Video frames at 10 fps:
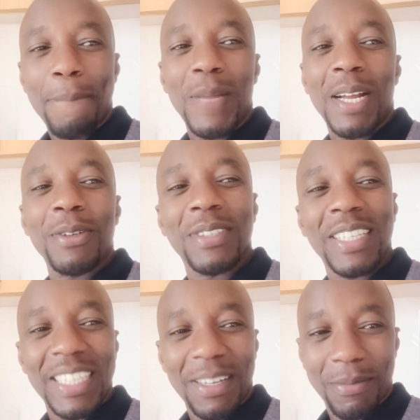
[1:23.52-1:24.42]
But I want
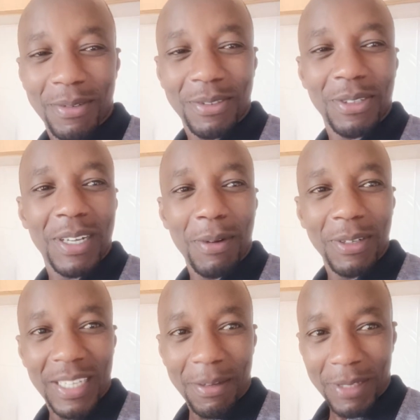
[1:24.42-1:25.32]
to say talk
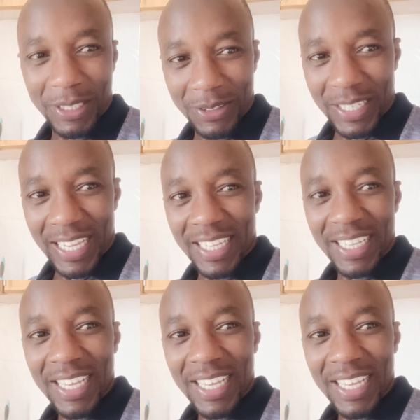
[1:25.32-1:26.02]
about something today.